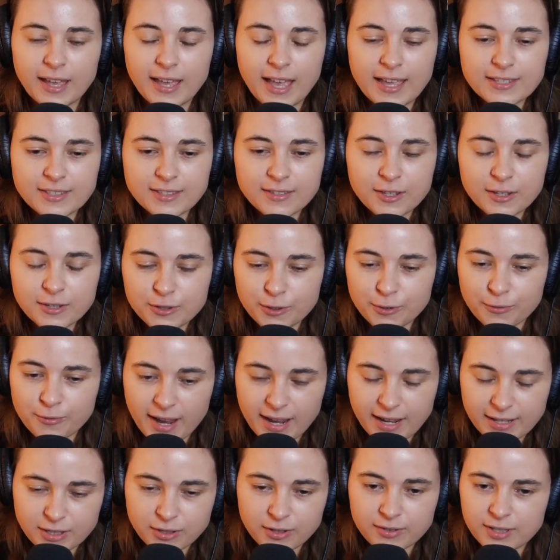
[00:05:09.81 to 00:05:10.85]
As the
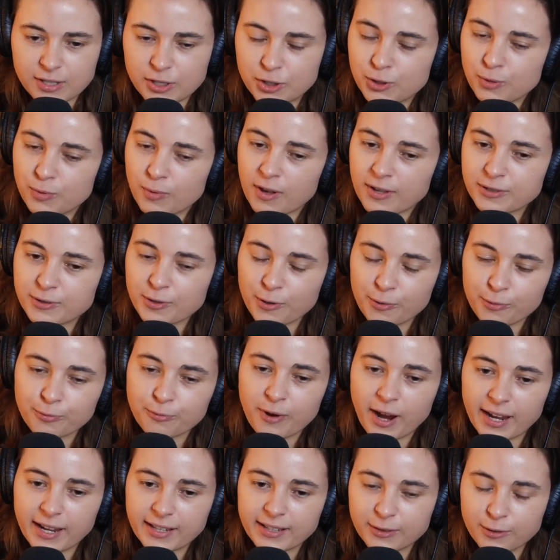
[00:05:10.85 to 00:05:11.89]
director, did you also
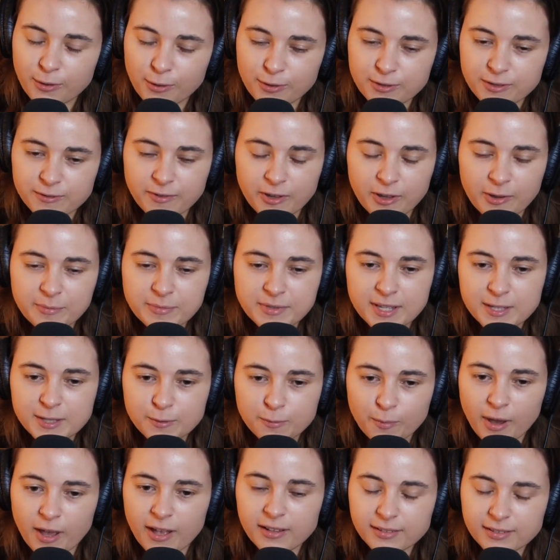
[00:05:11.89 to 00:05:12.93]
write those films as
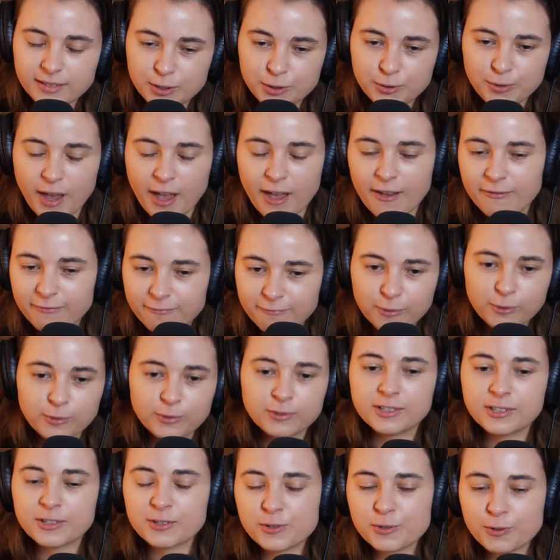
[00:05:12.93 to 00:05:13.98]
well? Did you have full
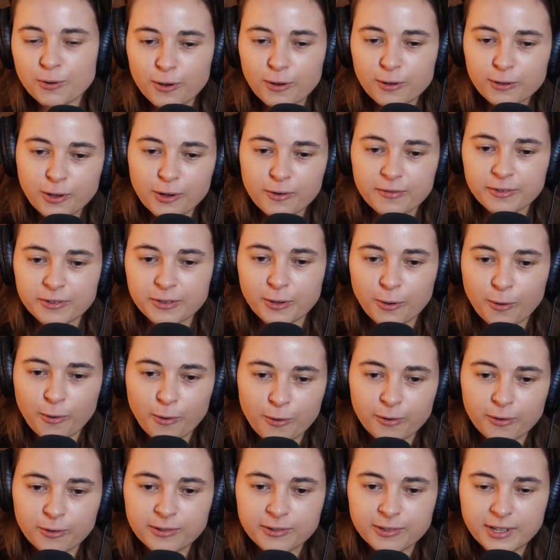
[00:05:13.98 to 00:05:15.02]
control over the
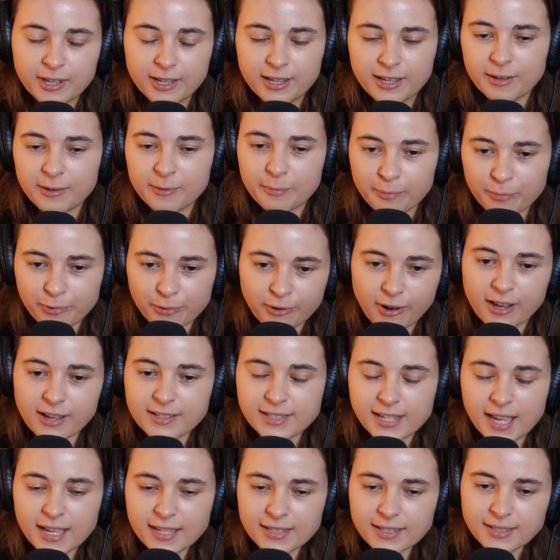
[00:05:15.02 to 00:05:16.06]
whole
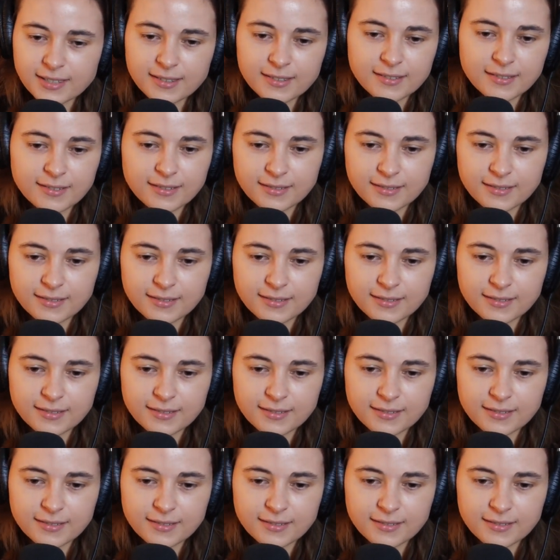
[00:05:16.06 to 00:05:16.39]
process?